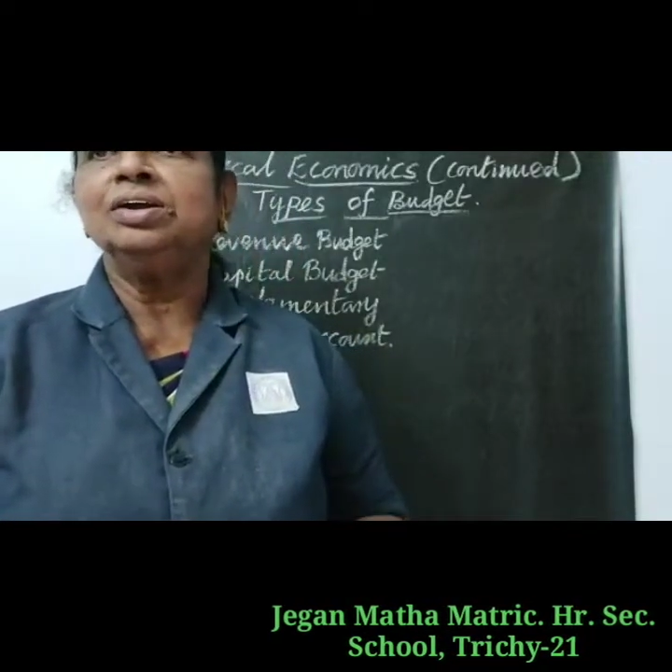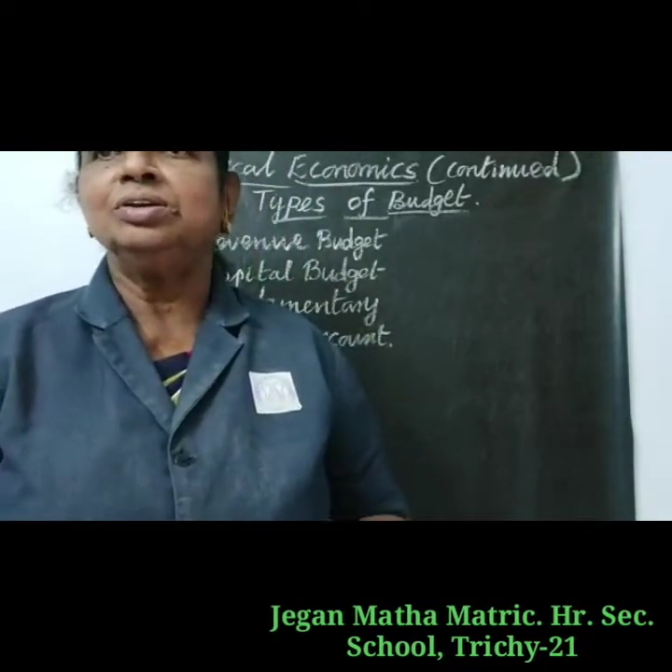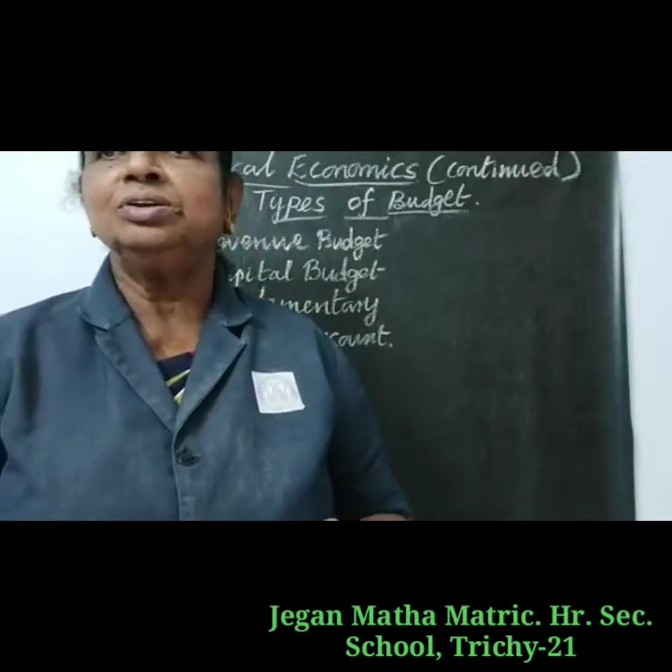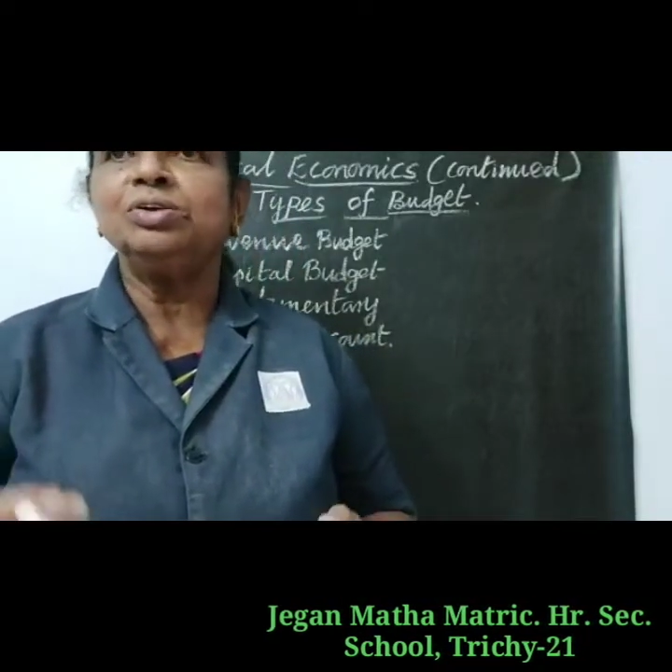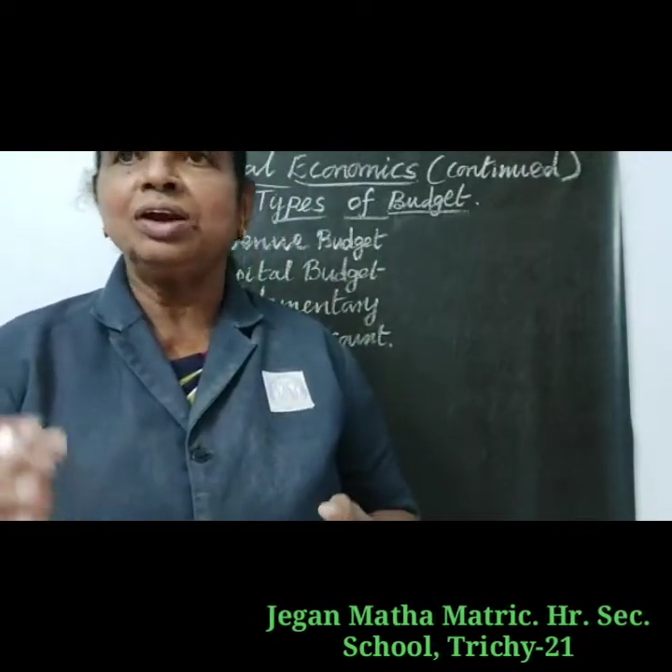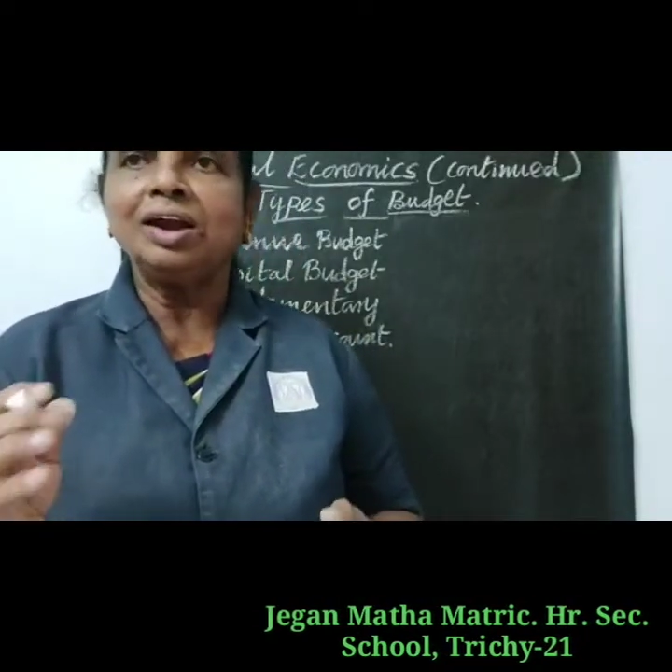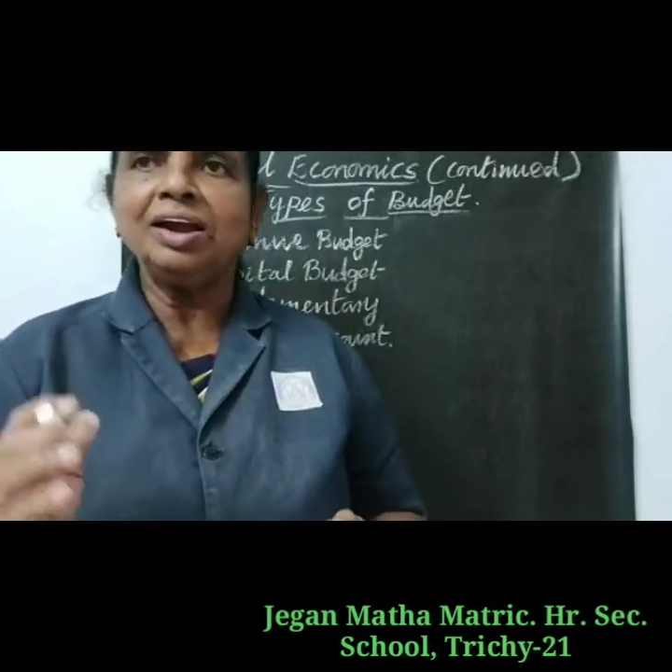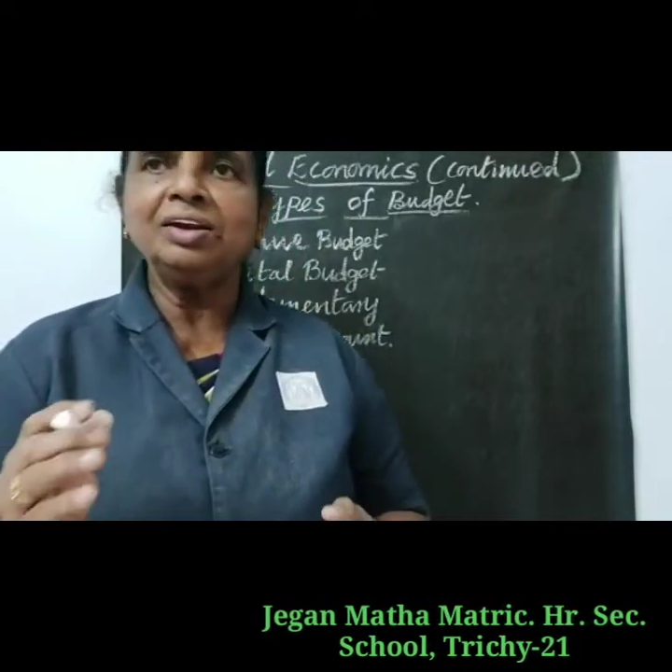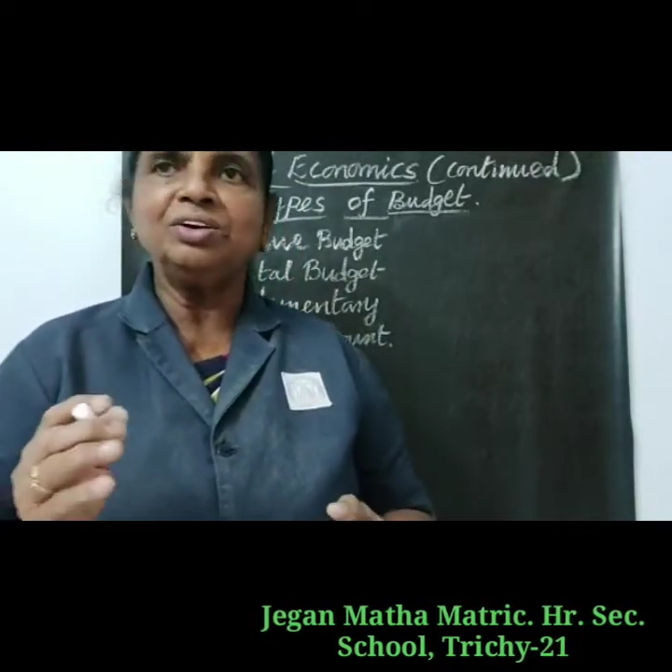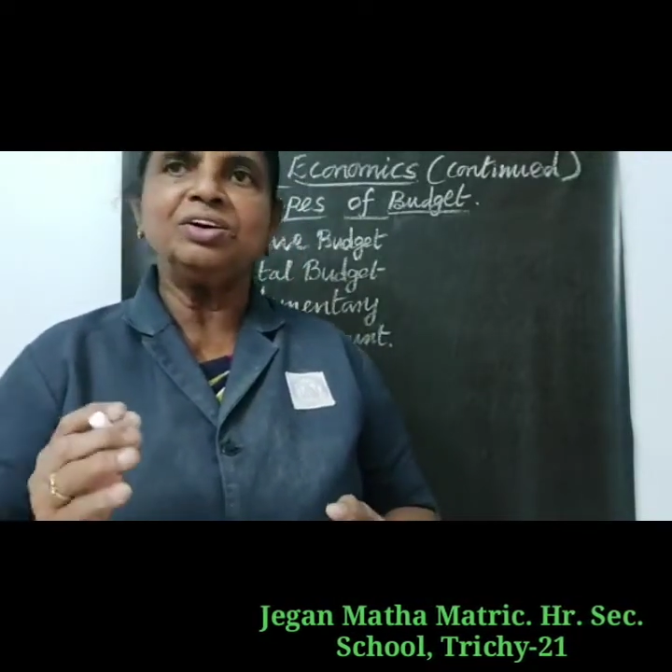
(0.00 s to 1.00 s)
to
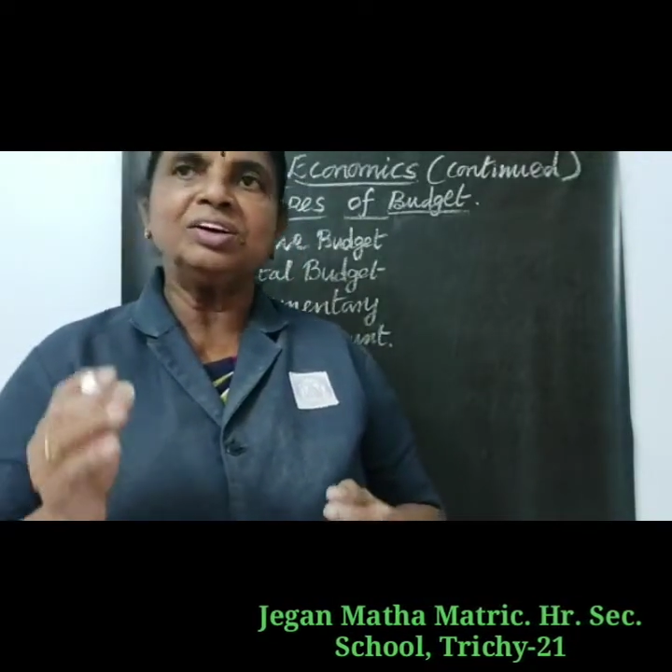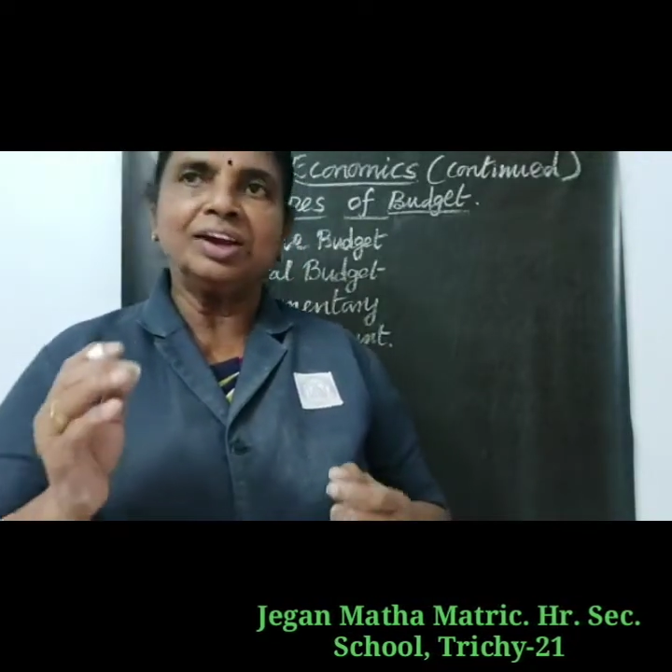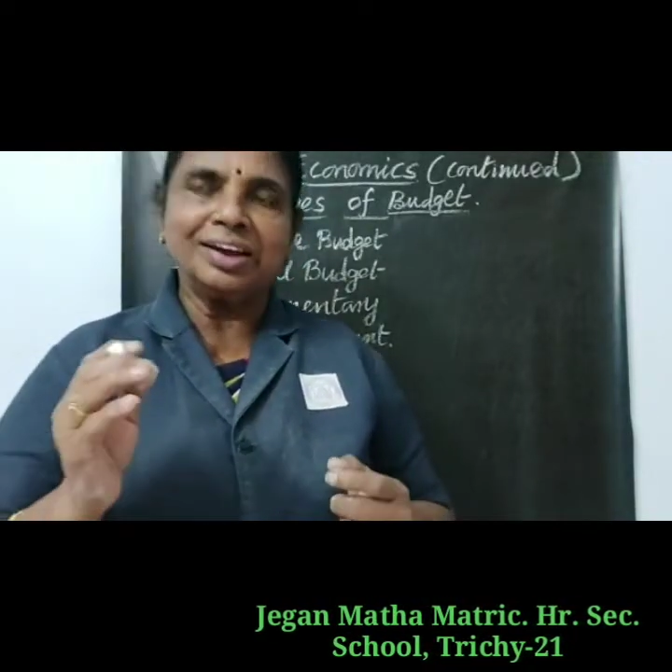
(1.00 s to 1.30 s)
incur